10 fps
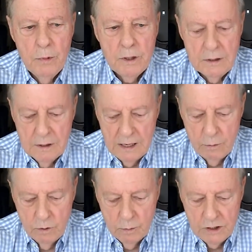But
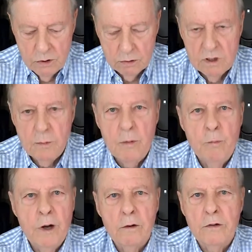I want my children to be
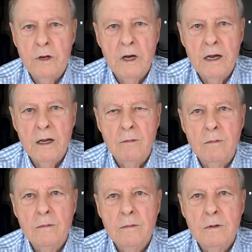better than I
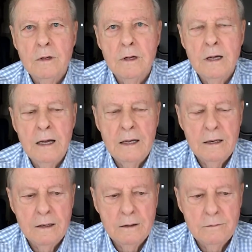am
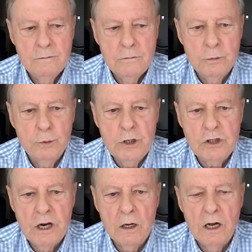and uh, to
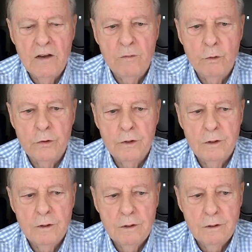appreciate life more
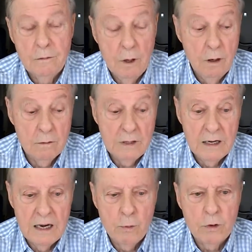than, well,
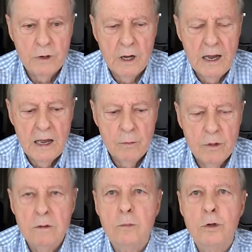not any more than I have,
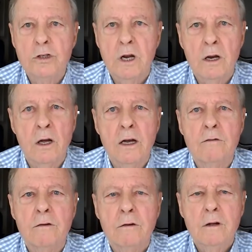but to appreciate
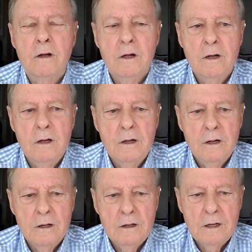life.
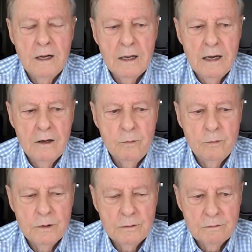And I hope,
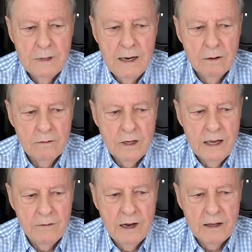uh, I don't
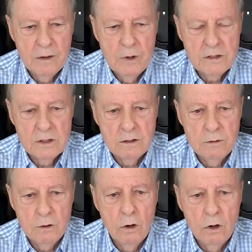think I've gotten the message
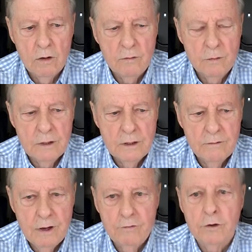through to all of them, but
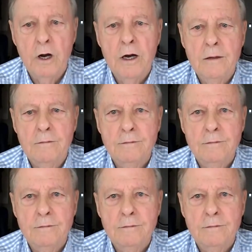I've, I've tried.